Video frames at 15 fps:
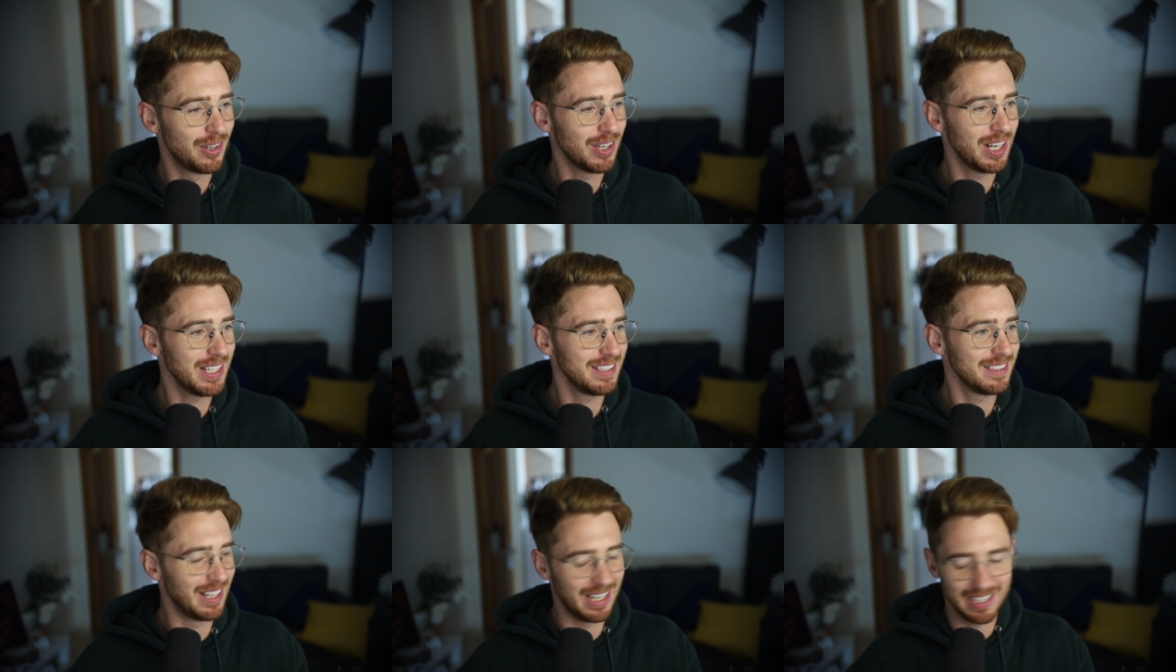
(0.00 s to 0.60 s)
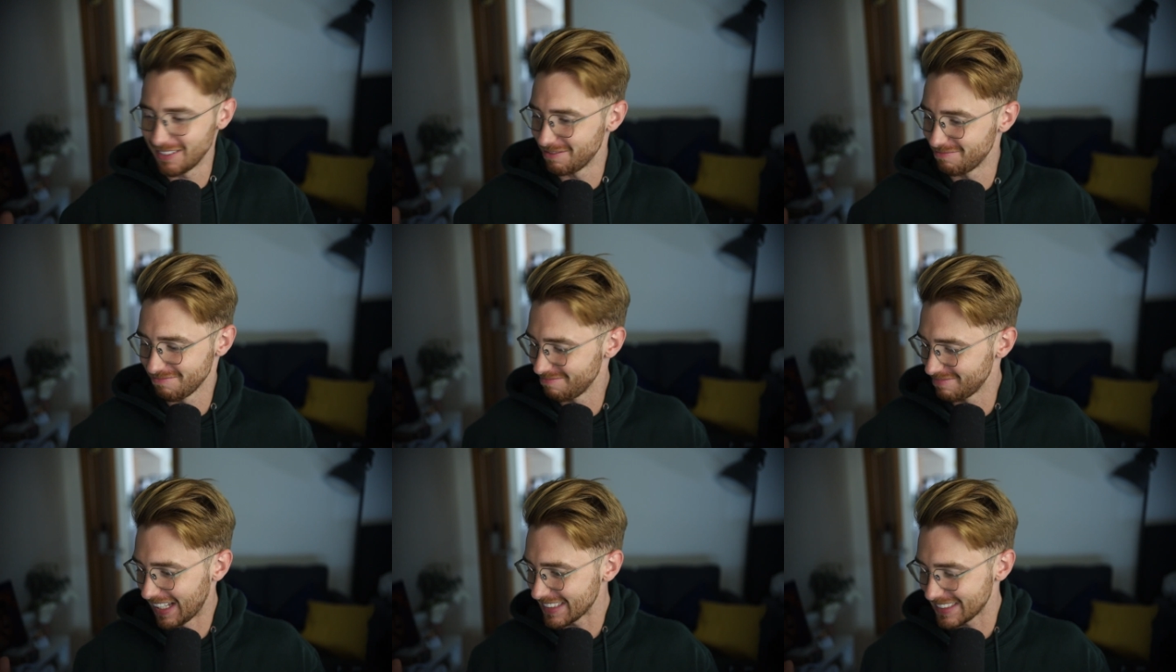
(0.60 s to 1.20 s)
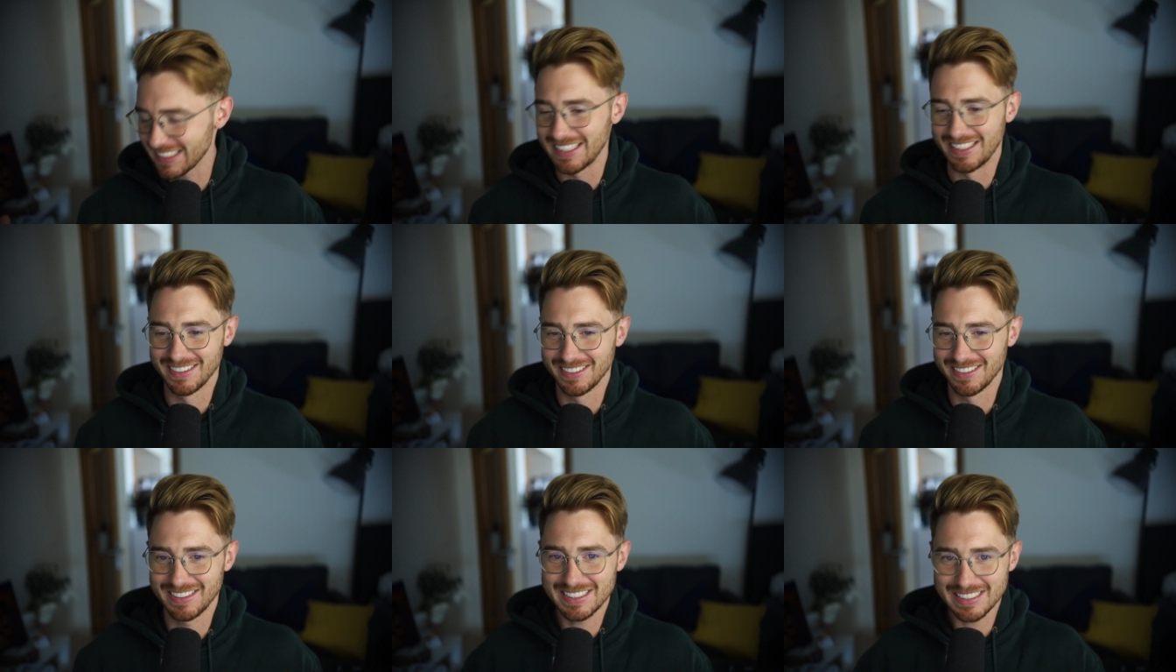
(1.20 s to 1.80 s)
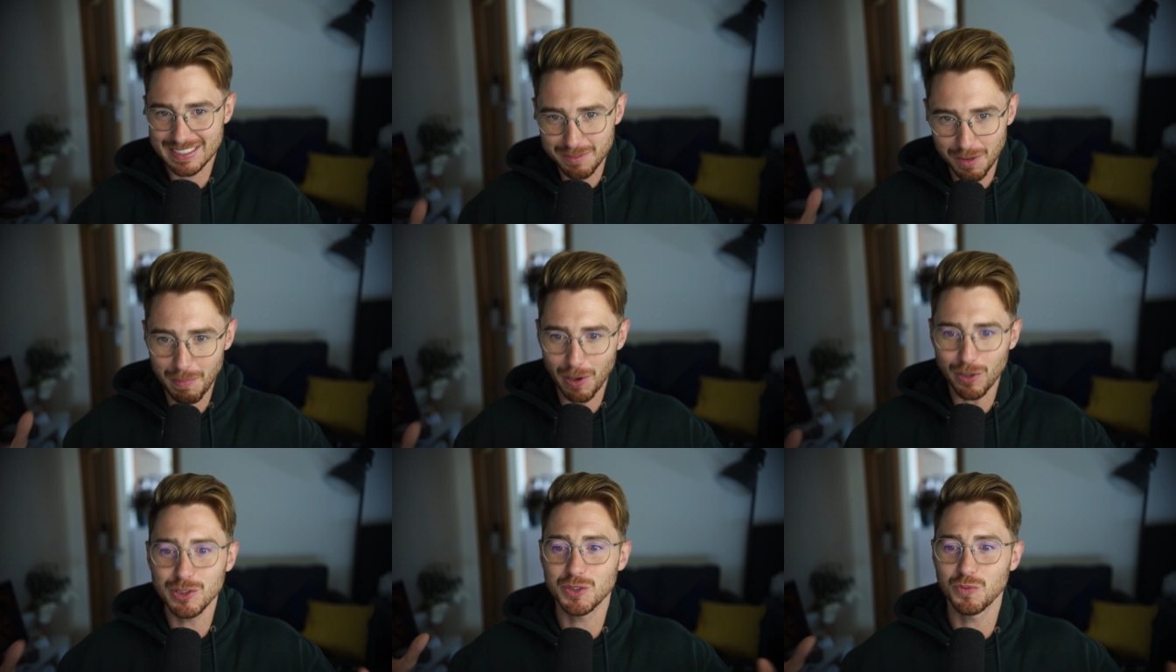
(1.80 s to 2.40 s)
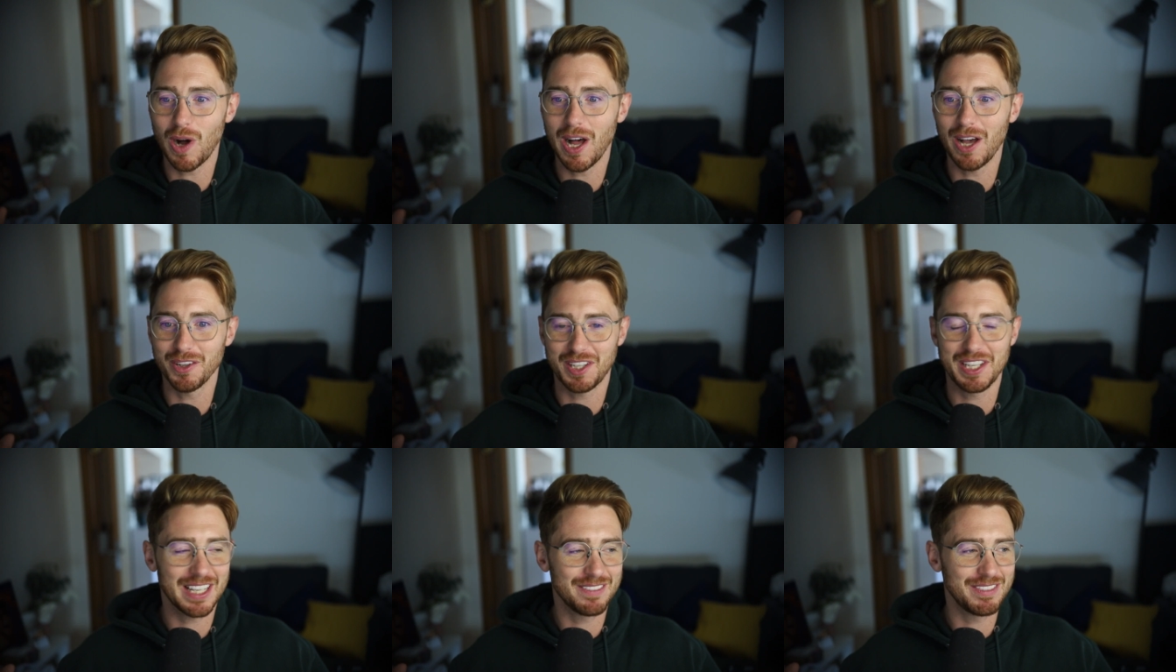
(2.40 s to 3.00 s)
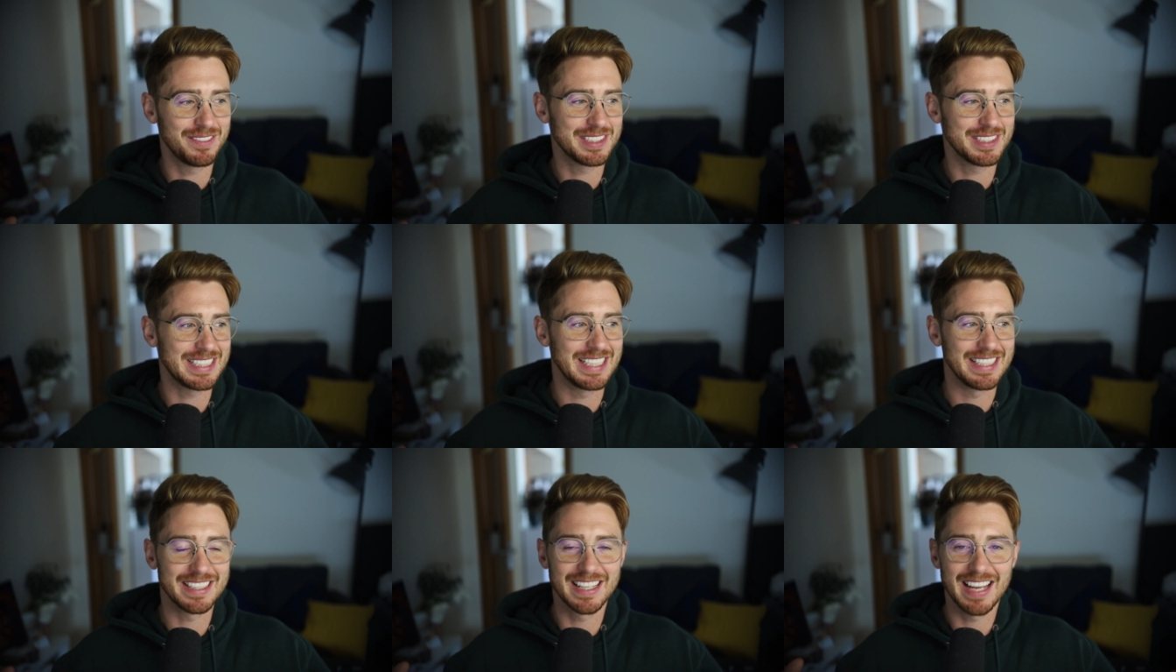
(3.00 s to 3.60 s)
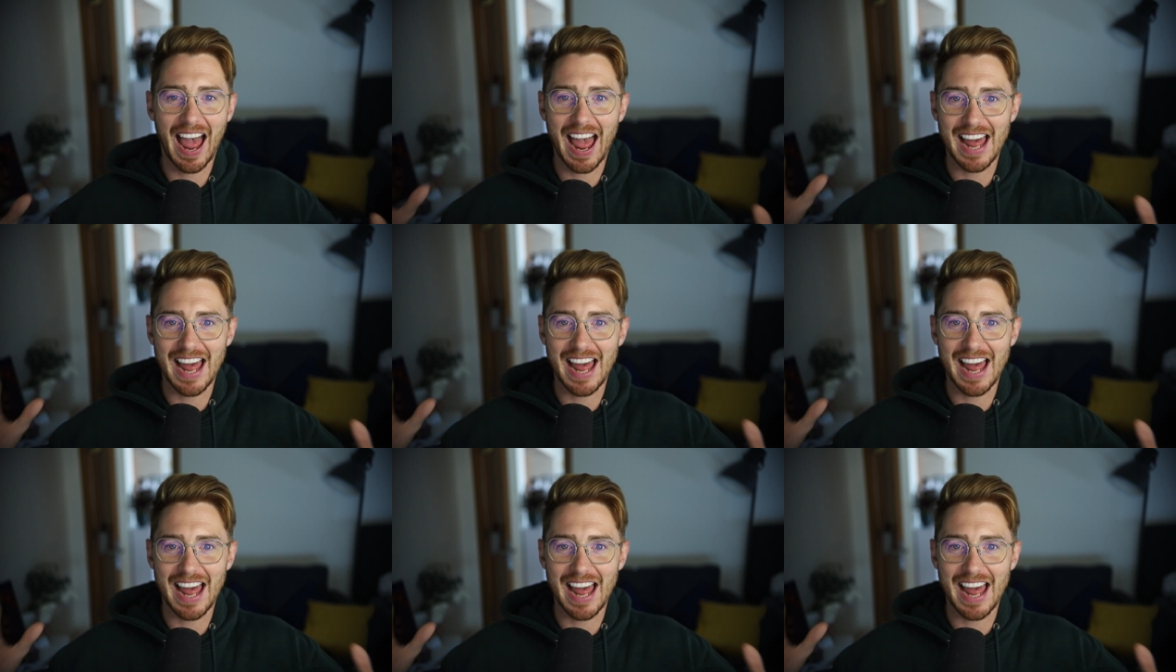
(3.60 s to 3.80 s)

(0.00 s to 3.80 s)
All right? I, that's it. This is the most wild thing I've ever seen.